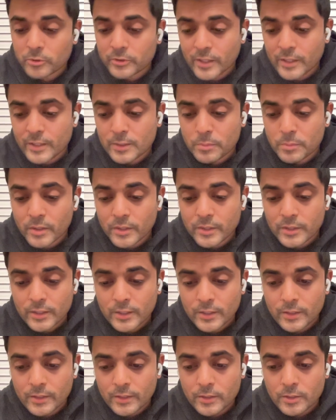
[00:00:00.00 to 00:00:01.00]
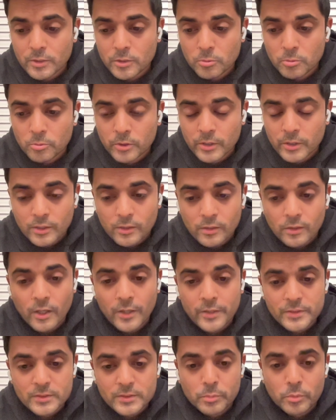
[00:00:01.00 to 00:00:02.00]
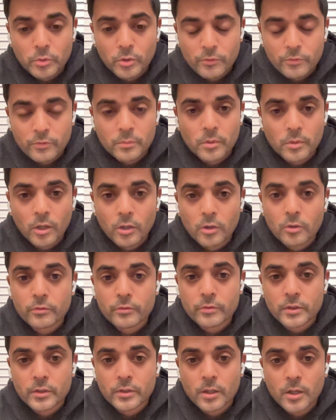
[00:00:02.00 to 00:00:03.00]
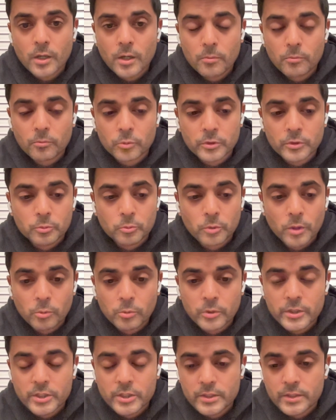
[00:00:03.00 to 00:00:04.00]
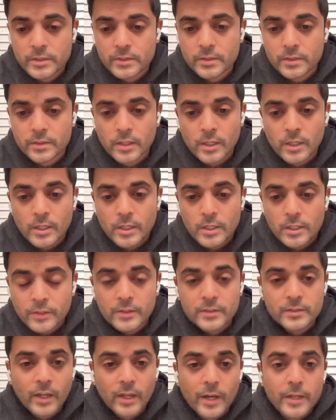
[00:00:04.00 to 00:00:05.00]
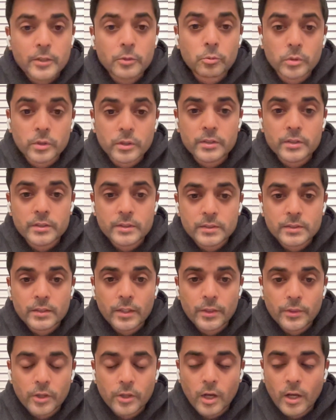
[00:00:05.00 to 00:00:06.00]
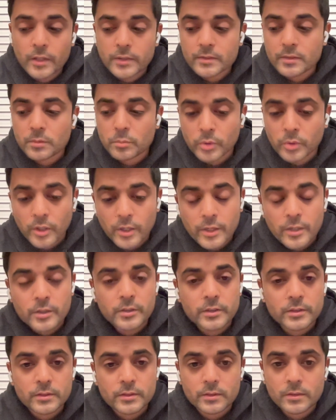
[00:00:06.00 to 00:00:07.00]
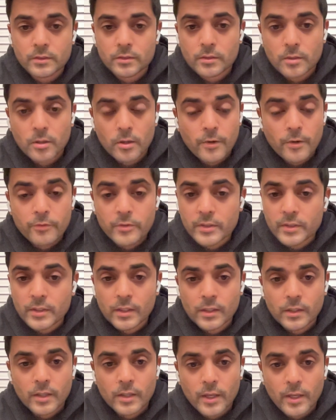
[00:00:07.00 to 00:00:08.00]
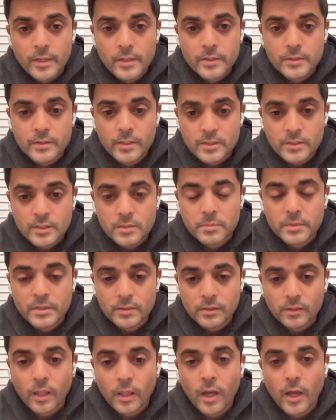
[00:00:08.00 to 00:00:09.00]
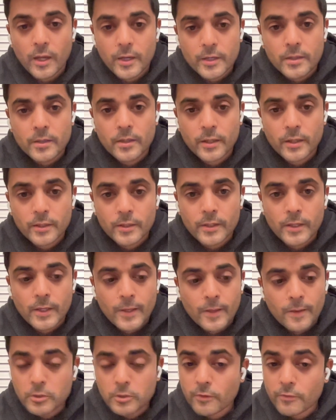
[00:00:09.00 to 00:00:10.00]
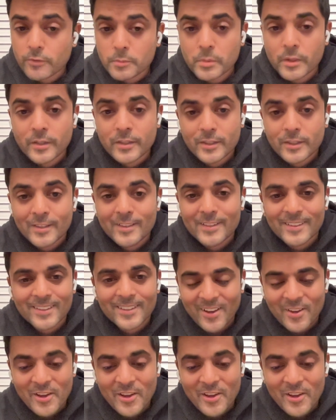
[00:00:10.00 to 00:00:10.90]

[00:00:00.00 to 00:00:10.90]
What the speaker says: with anybody. And then, we're getting a lot of support from all over, with well wishes and giving us kind words and thoughts and prayers and everything. And it just means a lot. And thank you, everybody.